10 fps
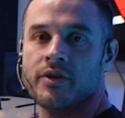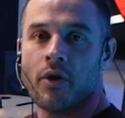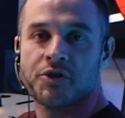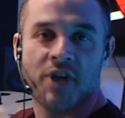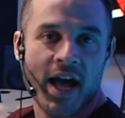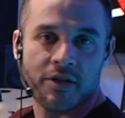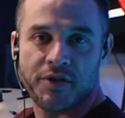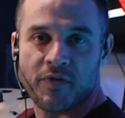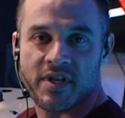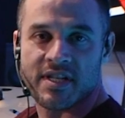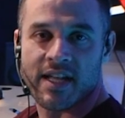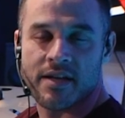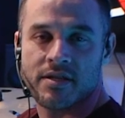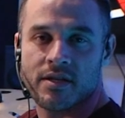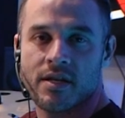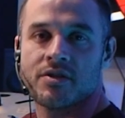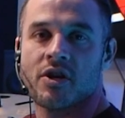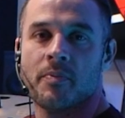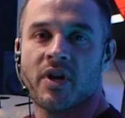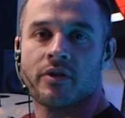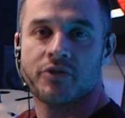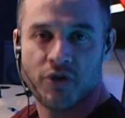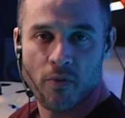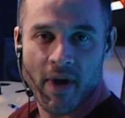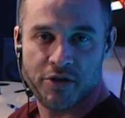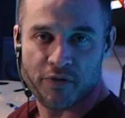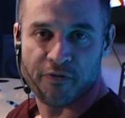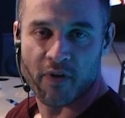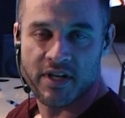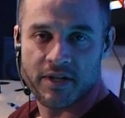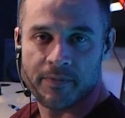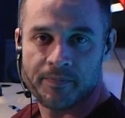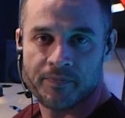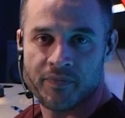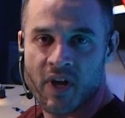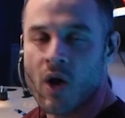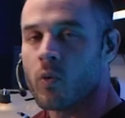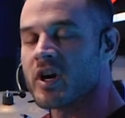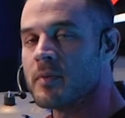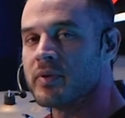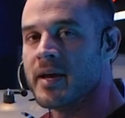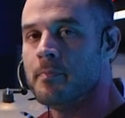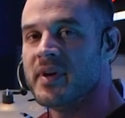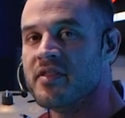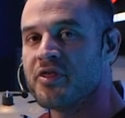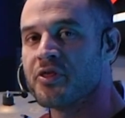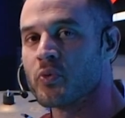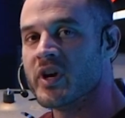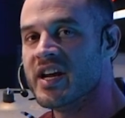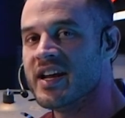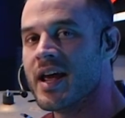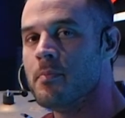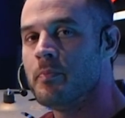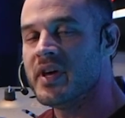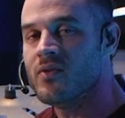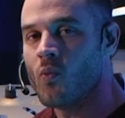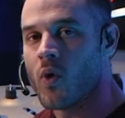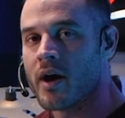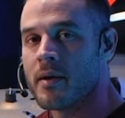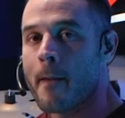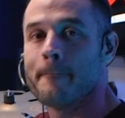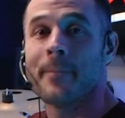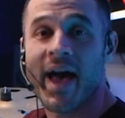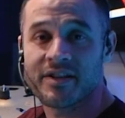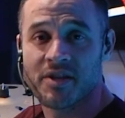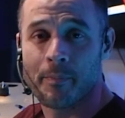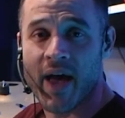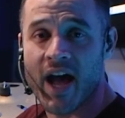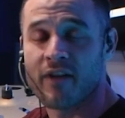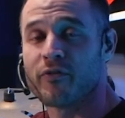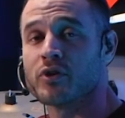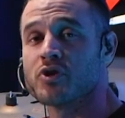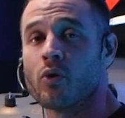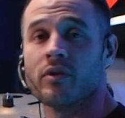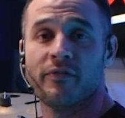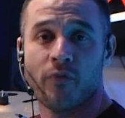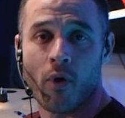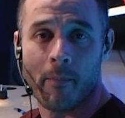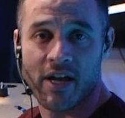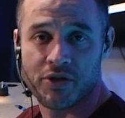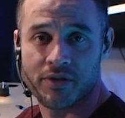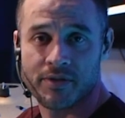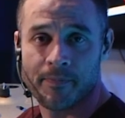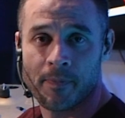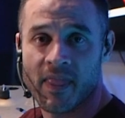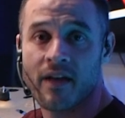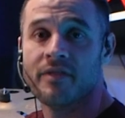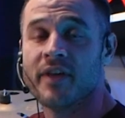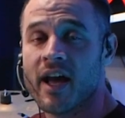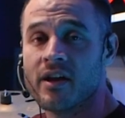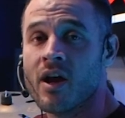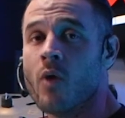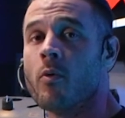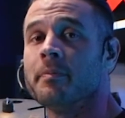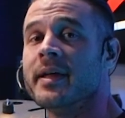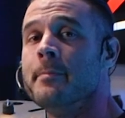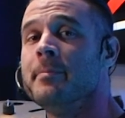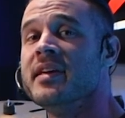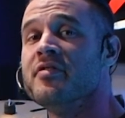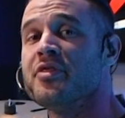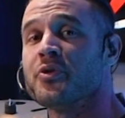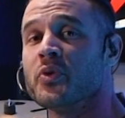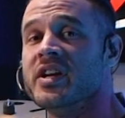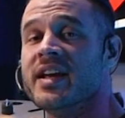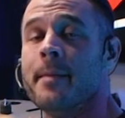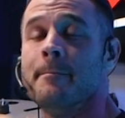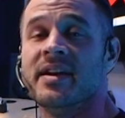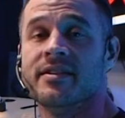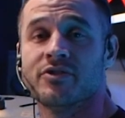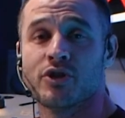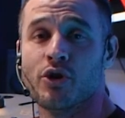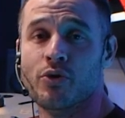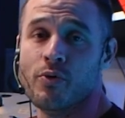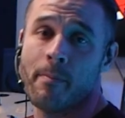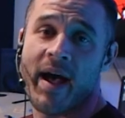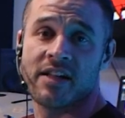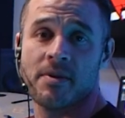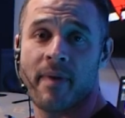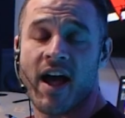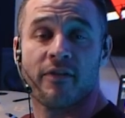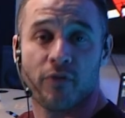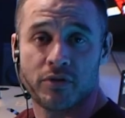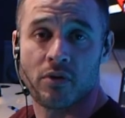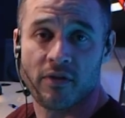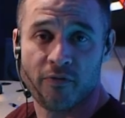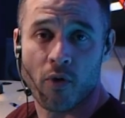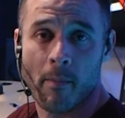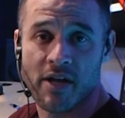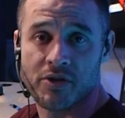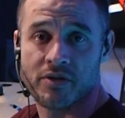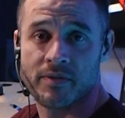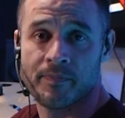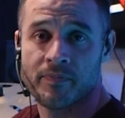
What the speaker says: Your challenge for this lesson is going to be on 2-measure phrasing. We're going to play beat 3 and beat 1 back to back for a total of 4 measures. Then we'll play beat 3 and beat 2 back to back for a total of 4 measures.